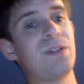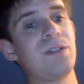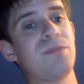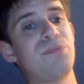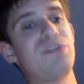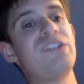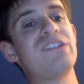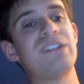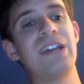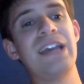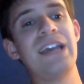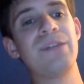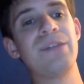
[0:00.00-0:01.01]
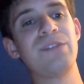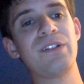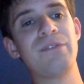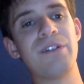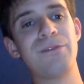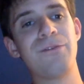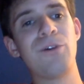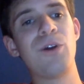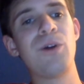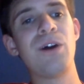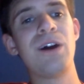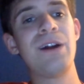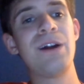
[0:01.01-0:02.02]
Priest ended up delivering a
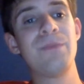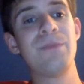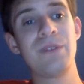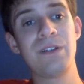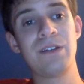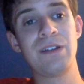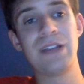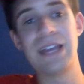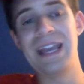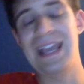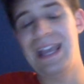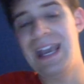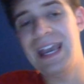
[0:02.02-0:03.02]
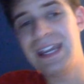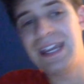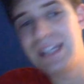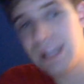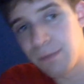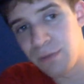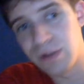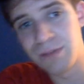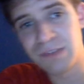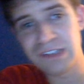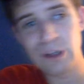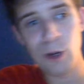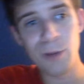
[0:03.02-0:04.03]
forearm, and he ended up putting
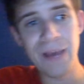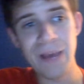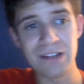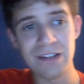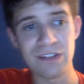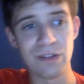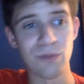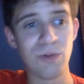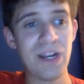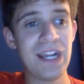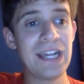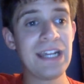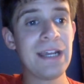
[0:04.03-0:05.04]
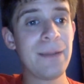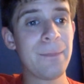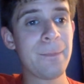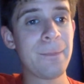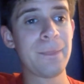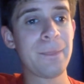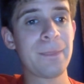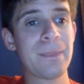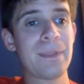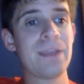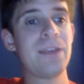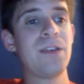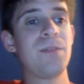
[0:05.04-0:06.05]
Mysterio back into the ring.
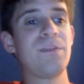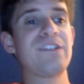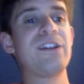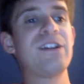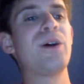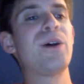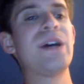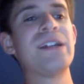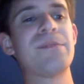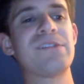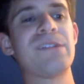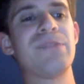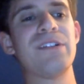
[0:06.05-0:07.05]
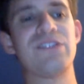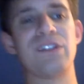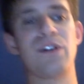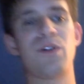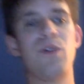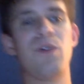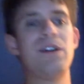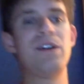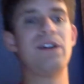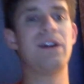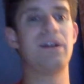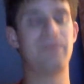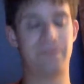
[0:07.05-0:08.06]
Mysterio ended up stumbling to the
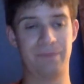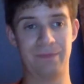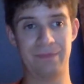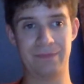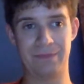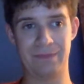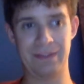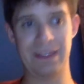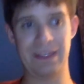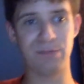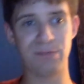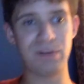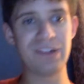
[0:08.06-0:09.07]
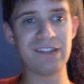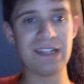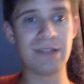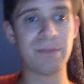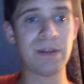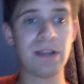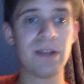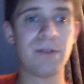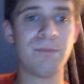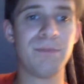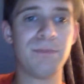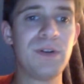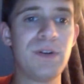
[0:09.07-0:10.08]
corner, and Priest ended up
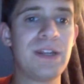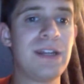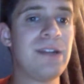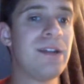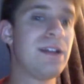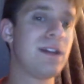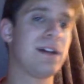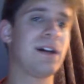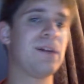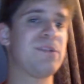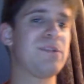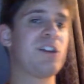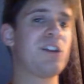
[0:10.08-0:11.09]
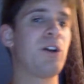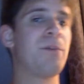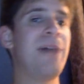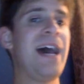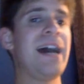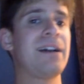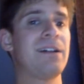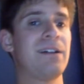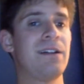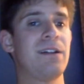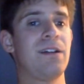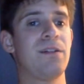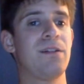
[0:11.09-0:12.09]
booting uh, Mysterio back.
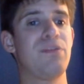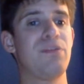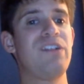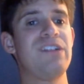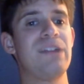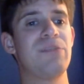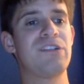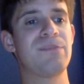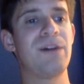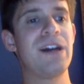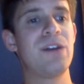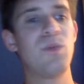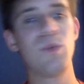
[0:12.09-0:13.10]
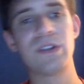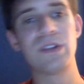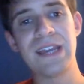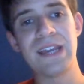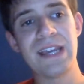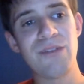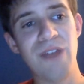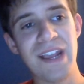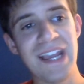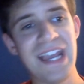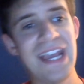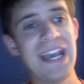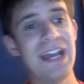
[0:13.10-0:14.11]
Priest ended up responding with a right
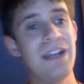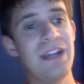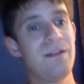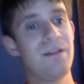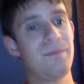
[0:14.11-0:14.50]
hand.